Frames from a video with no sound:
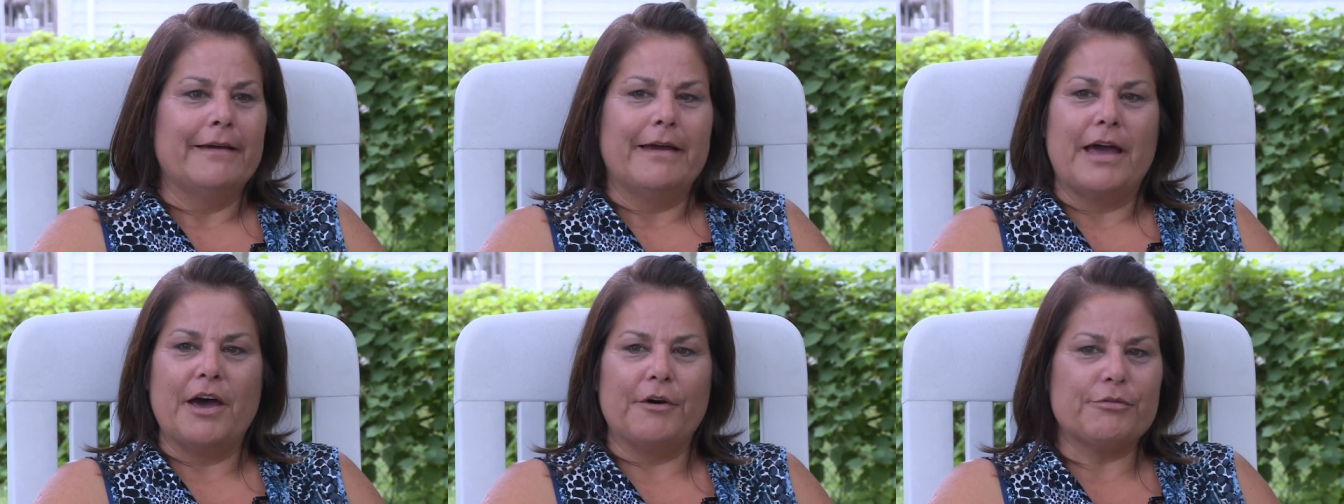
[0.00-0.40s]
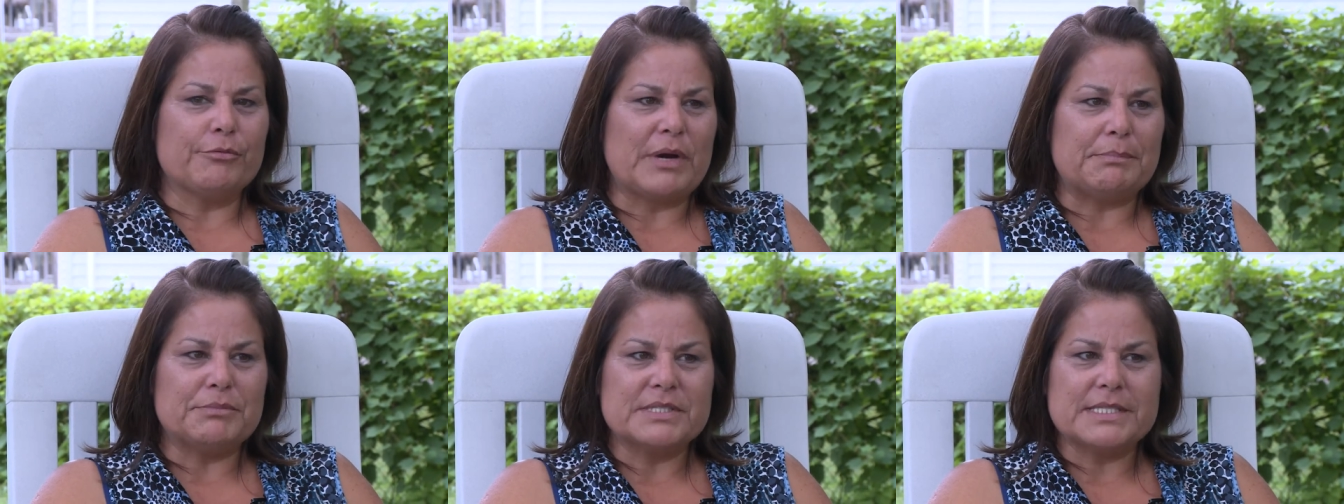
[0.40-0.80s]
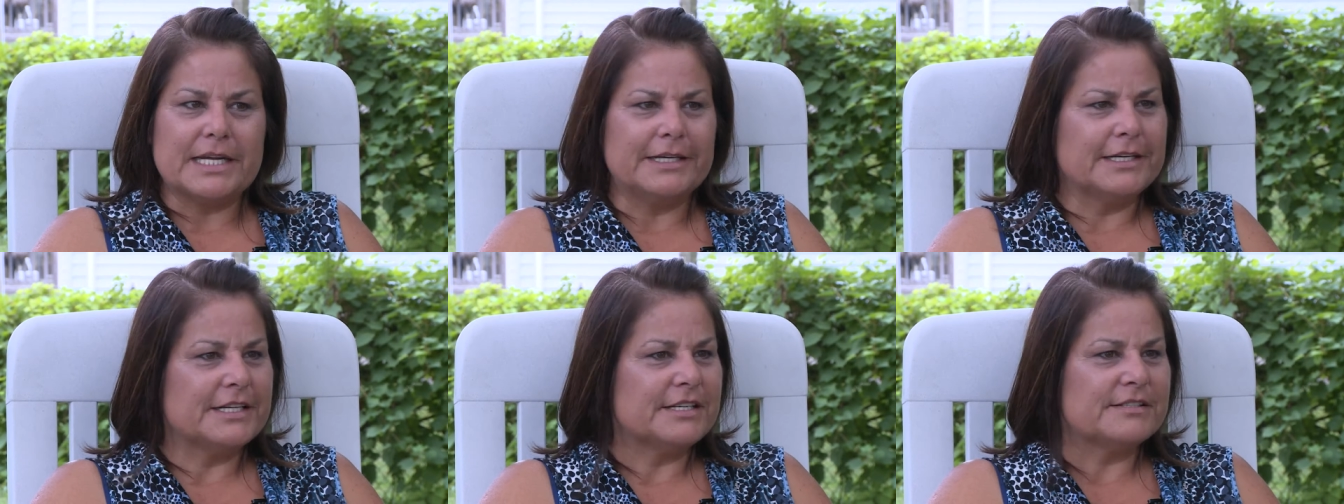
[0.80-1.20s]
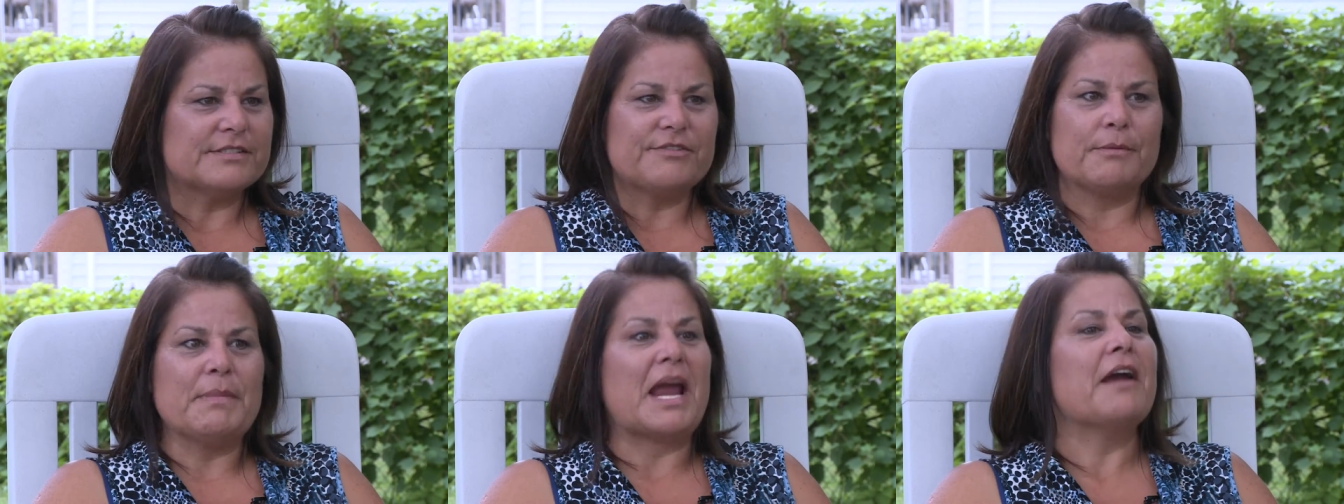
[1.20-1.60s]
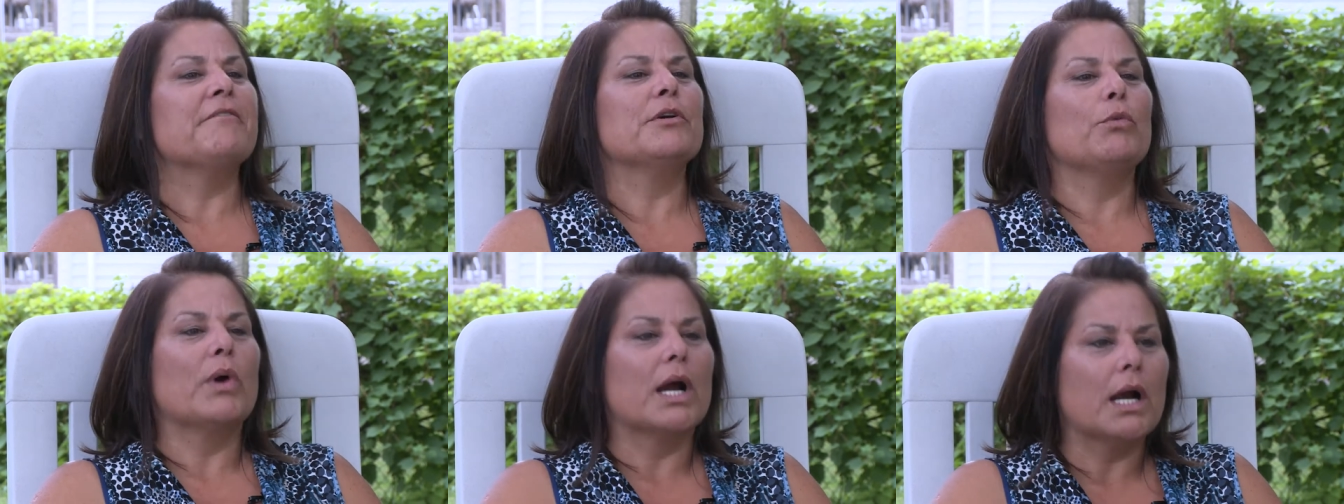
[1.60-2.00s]
health representatives from
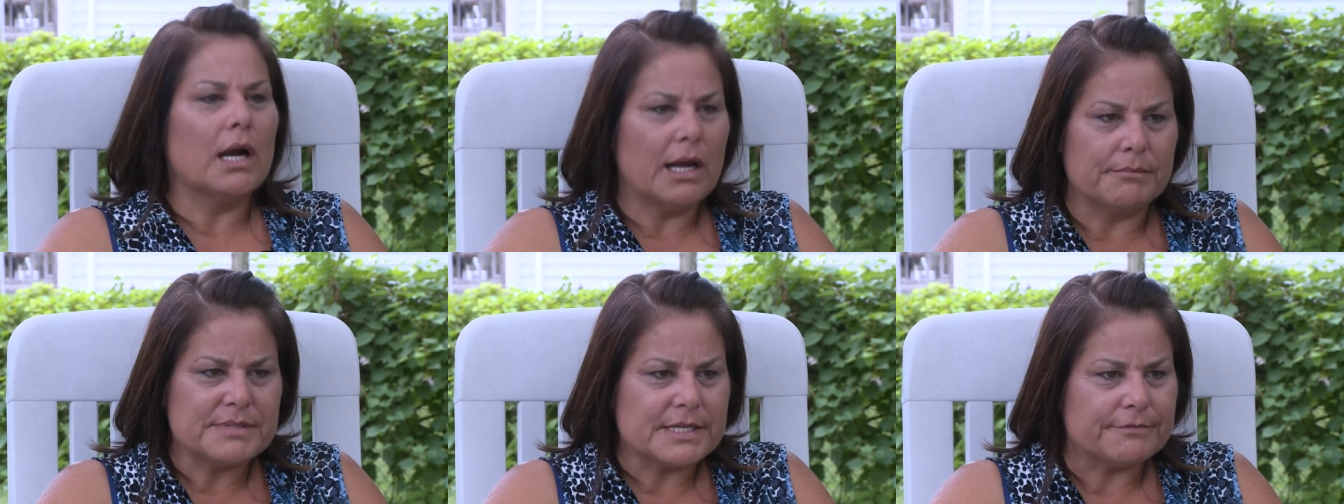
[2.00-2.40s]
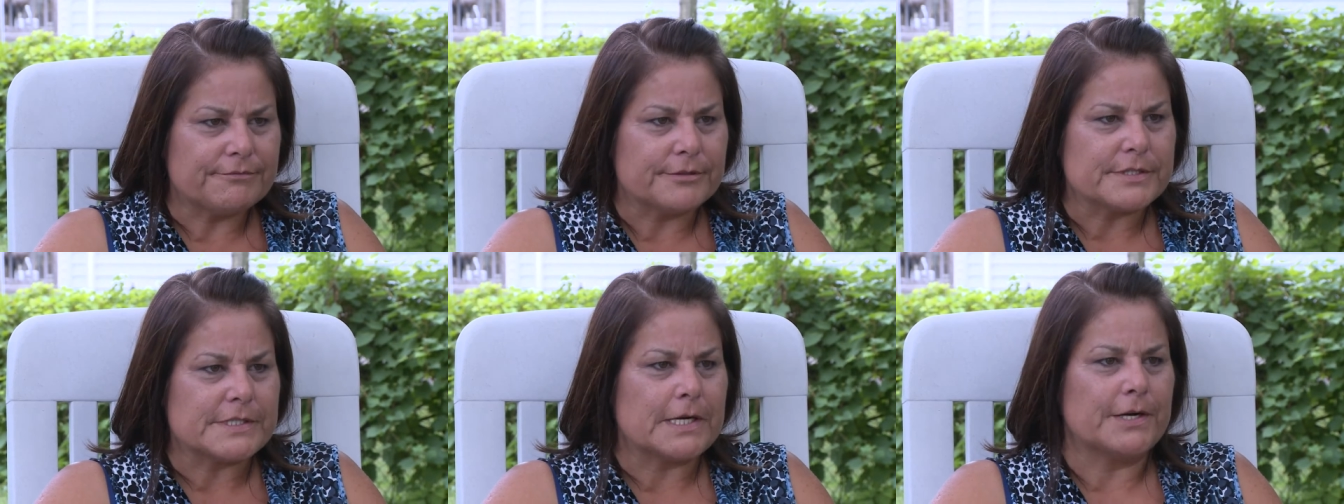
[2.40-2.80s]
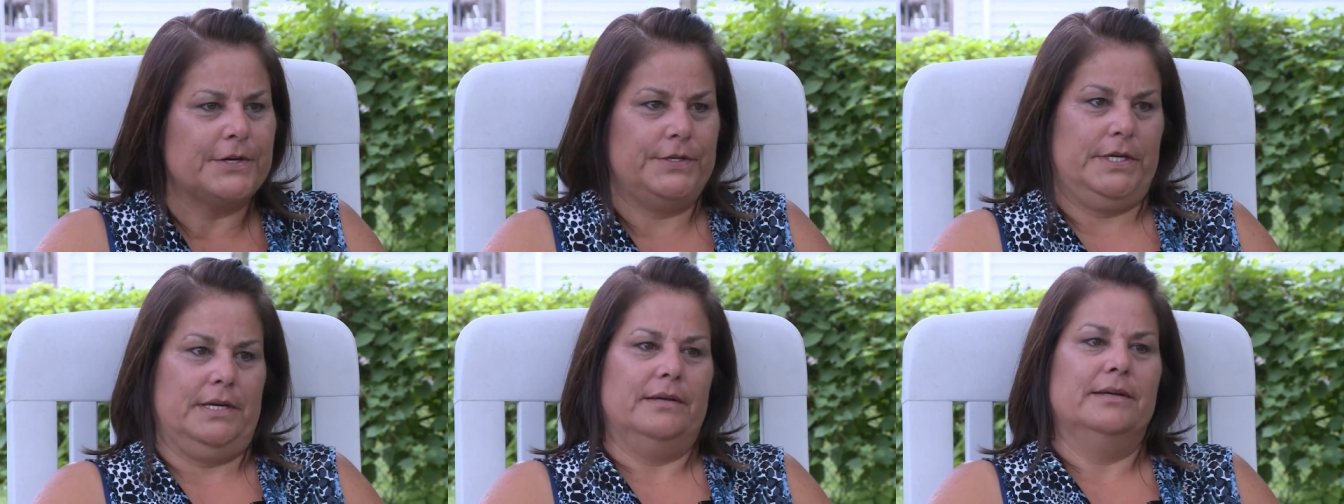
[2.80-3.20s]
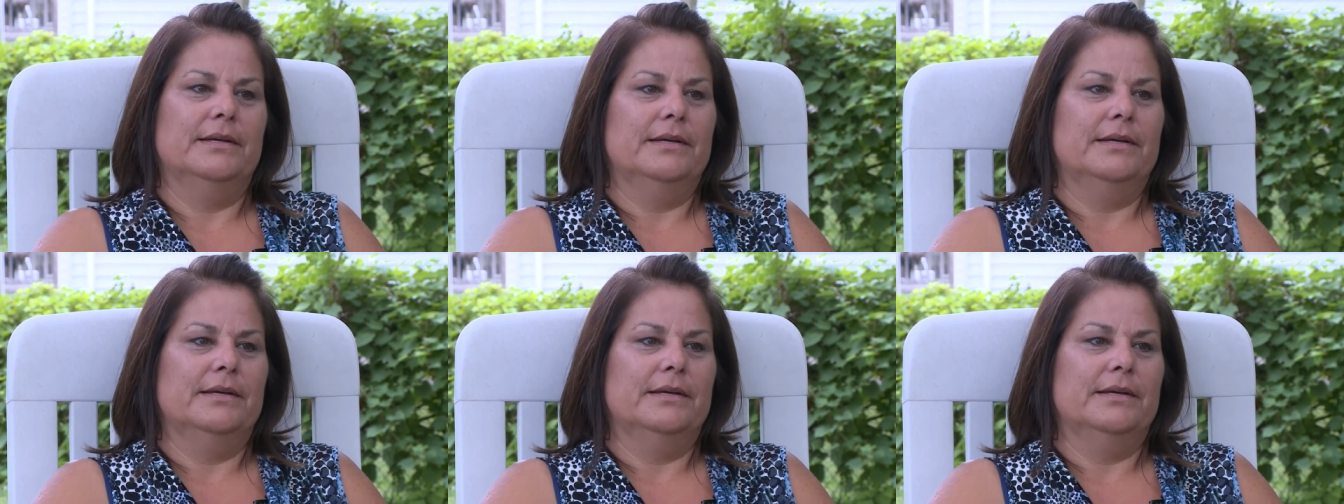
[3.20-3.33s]
everywhere except for Sarnia.